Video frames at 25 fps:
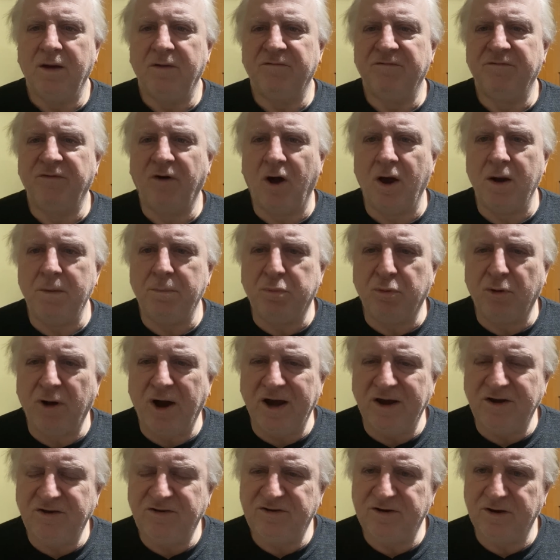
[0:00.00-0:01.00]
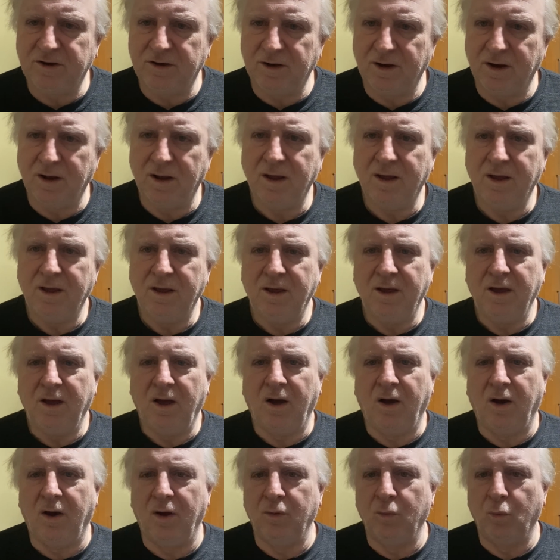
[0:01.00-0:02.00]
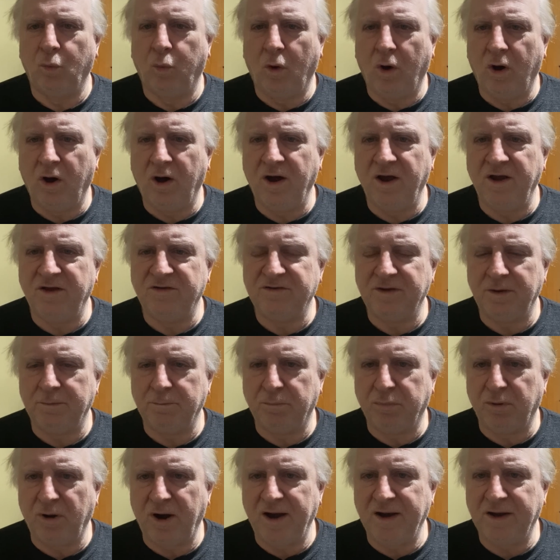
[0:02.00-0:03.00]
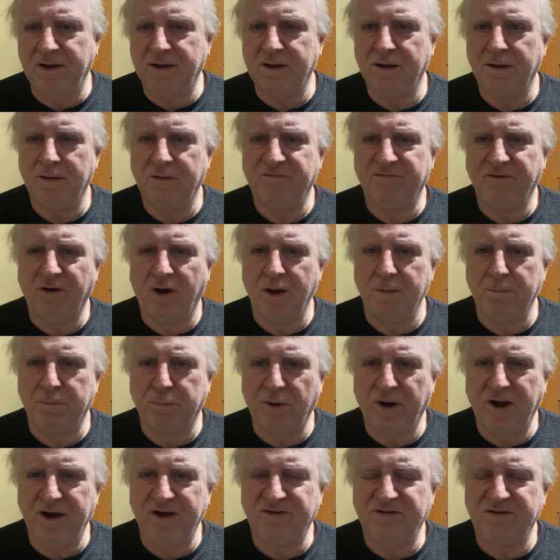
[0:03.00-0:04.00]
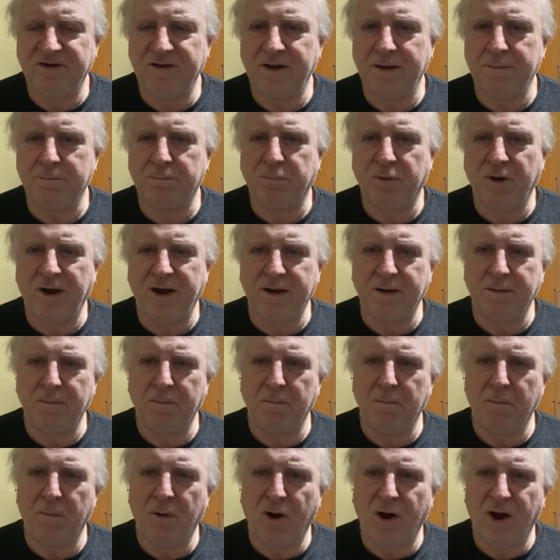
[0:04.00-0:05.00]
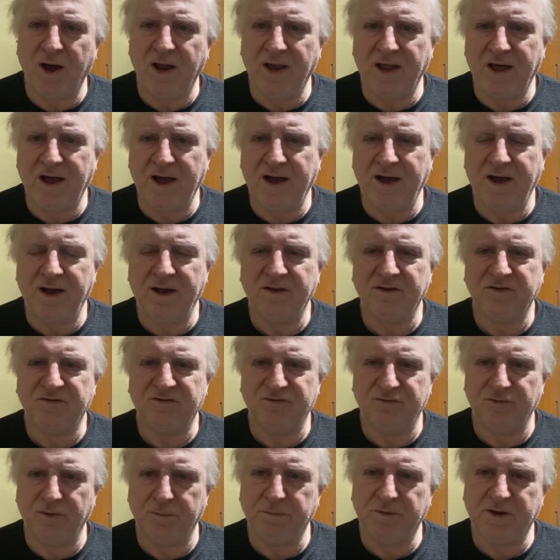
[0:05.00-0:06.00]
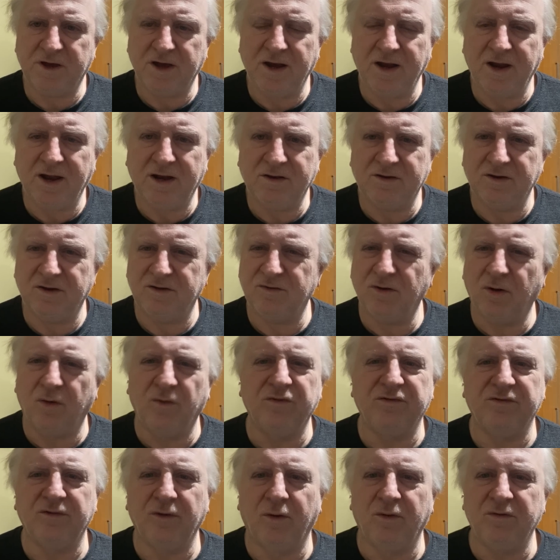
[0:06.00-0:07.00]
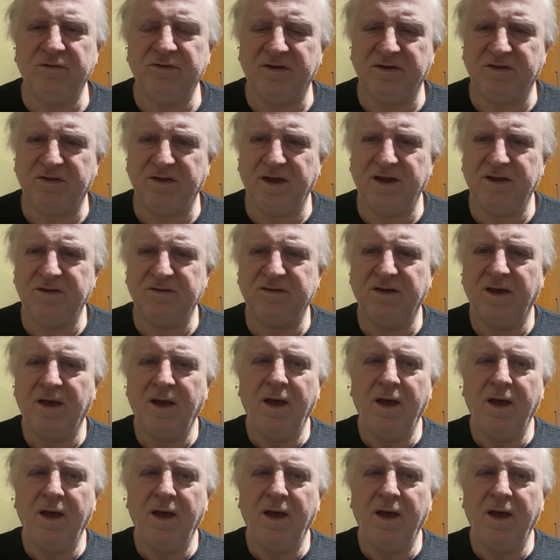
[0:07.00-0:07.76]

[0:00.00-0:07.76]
Vibration on wires that break, vibration that break mylar strip connectors, all sorts of things.